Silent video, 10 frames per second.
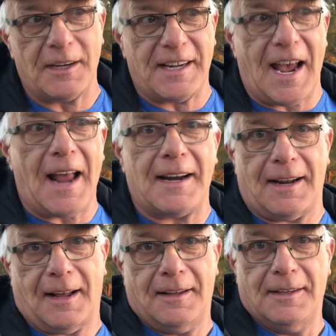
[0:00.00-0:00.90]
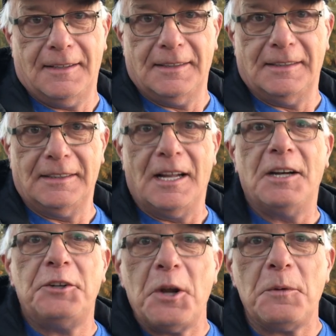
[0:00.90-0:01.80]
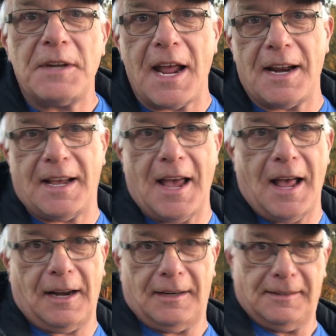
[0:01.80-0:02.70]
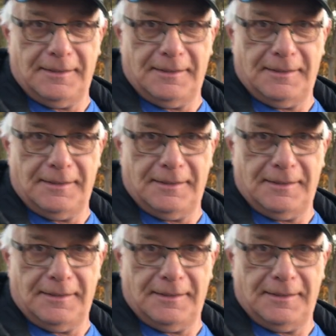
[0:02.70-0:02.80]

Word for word: in Canada. 210 a gallon.